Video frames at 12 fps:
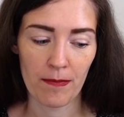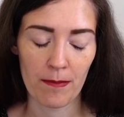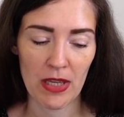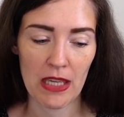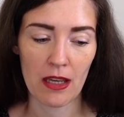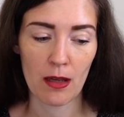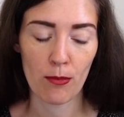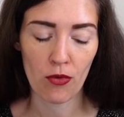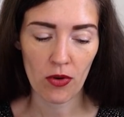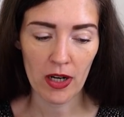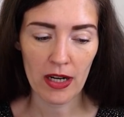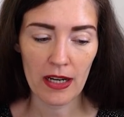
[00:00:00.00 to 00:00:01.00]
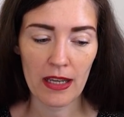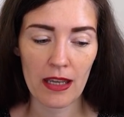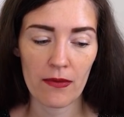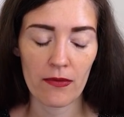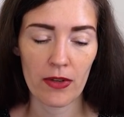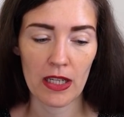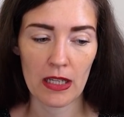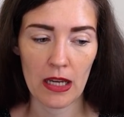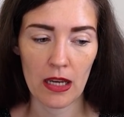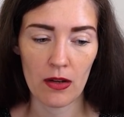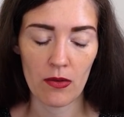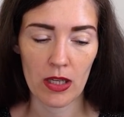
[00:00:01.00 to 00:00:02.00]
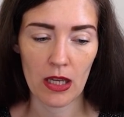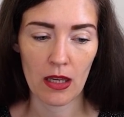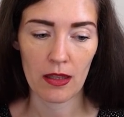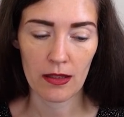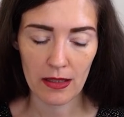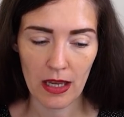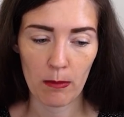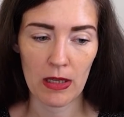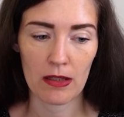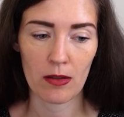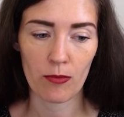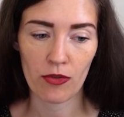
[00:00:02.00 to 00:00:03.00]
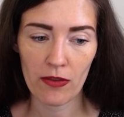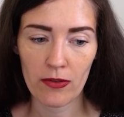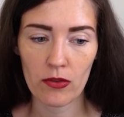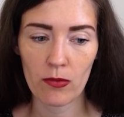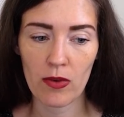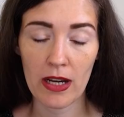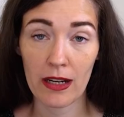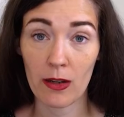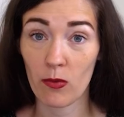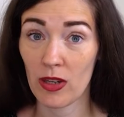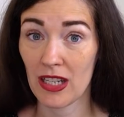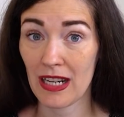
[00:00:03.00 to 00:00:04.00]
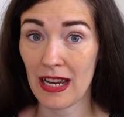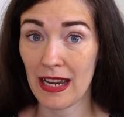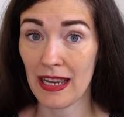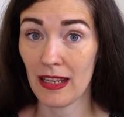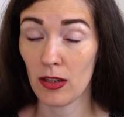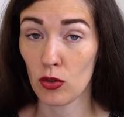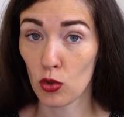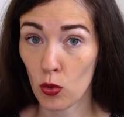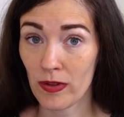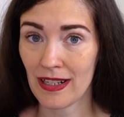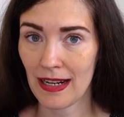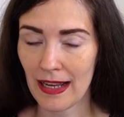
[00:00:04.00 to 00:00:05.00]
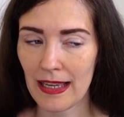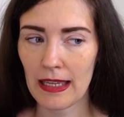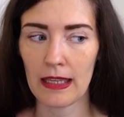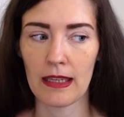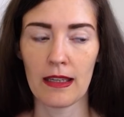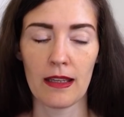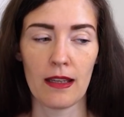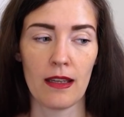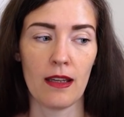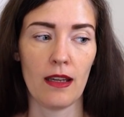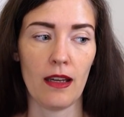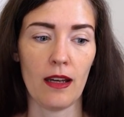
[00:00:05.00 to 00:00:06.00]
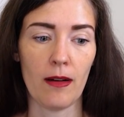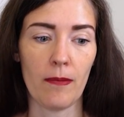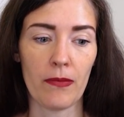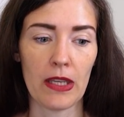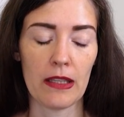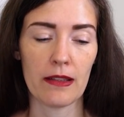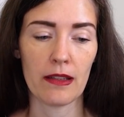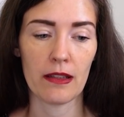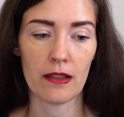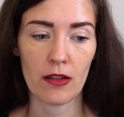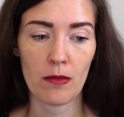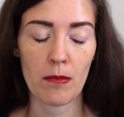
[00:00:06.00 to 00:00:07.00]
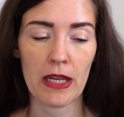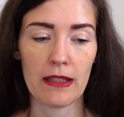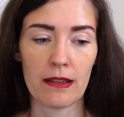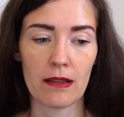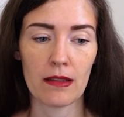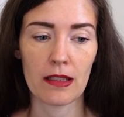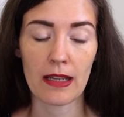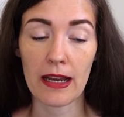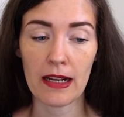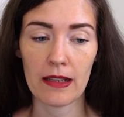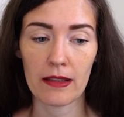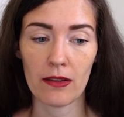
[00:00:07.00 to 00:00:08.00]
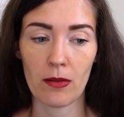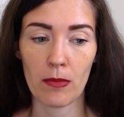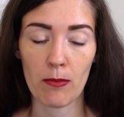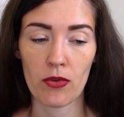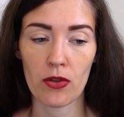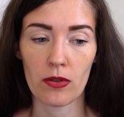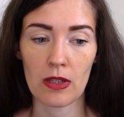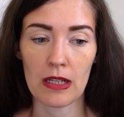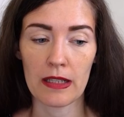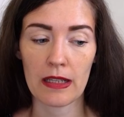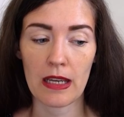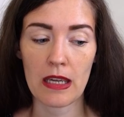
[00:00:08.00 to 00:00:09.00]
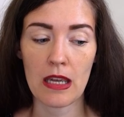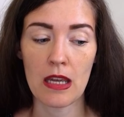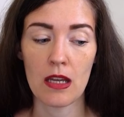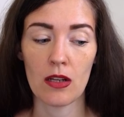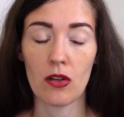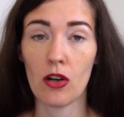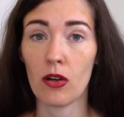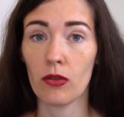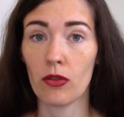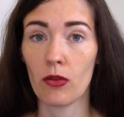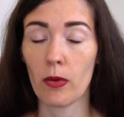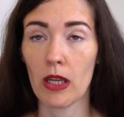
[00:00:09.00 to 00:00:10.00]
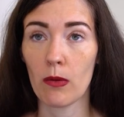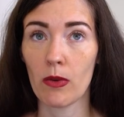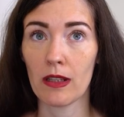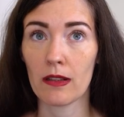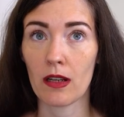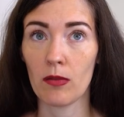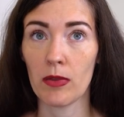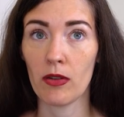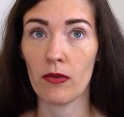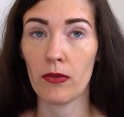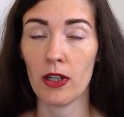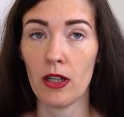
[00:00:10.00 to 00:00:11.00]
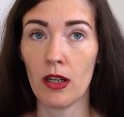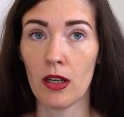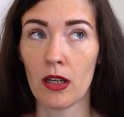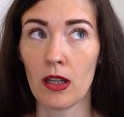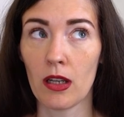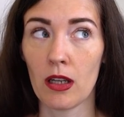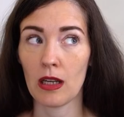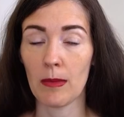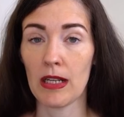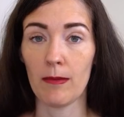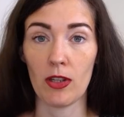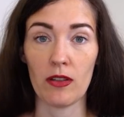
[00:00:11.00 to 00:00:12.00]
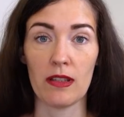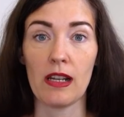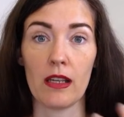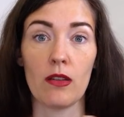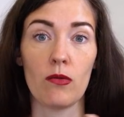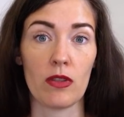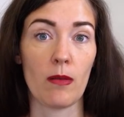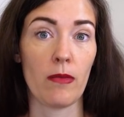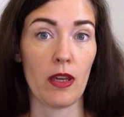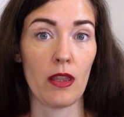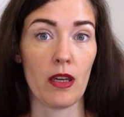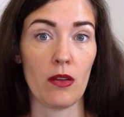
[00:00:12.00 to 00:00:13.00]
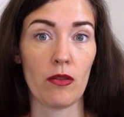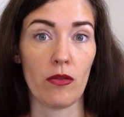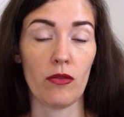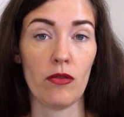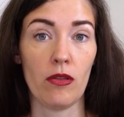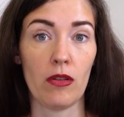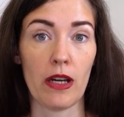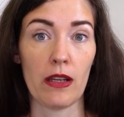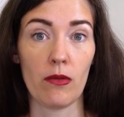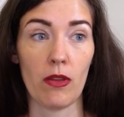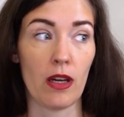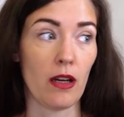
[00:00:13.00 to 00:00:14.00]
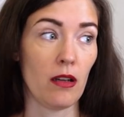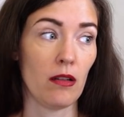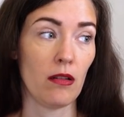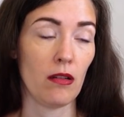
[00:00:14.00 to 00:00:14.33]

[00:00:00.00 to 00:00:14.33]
being bored every day, looking the same as the previous one, which I don't like. It's not my style. It's not my personality. Not knowing when it's going to be over. I mean, I'm not telling you something that you don't know. I know that